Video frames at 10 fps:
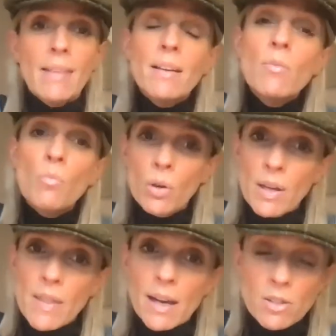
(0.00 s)
They didn't want
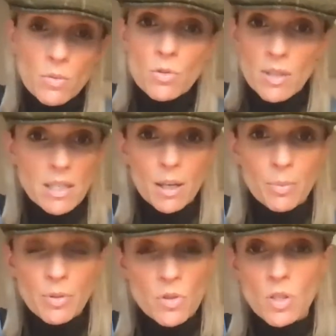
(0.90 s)
her there because she was dressed like a
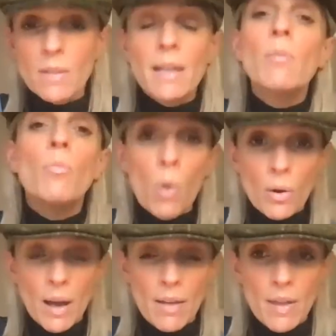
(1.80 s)
prostitute. They didn't
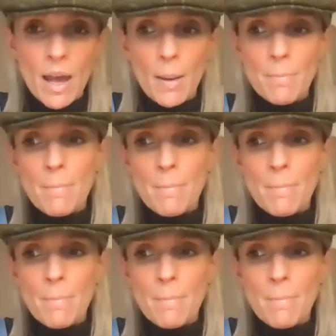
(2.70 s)
want her there.